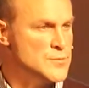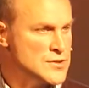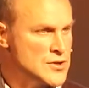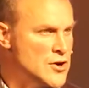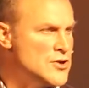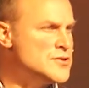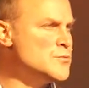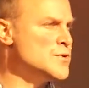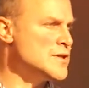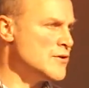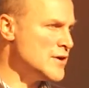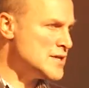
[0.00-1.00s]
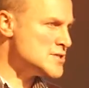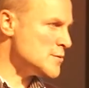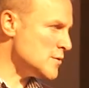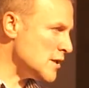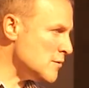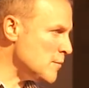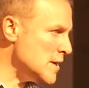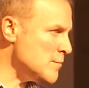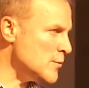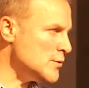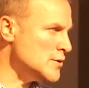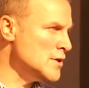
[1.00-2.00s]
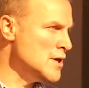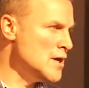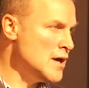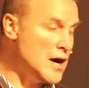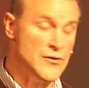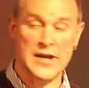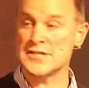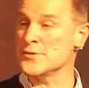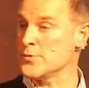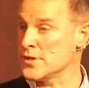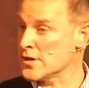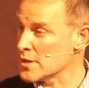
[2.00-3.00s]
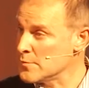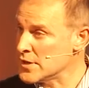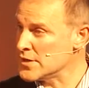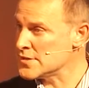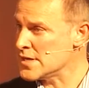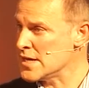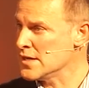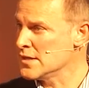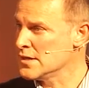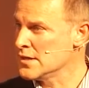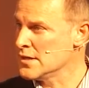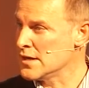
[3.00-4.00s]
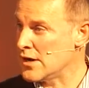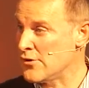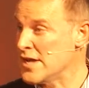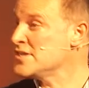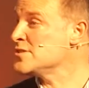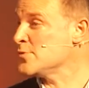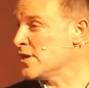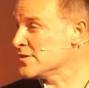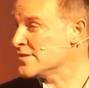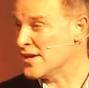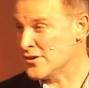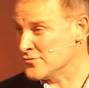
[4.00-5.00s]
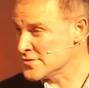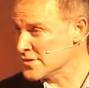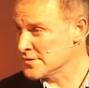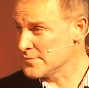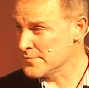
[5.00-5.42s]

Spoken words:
with God, with our relationship with other people, our relationship with our community, our relationship with ourselves.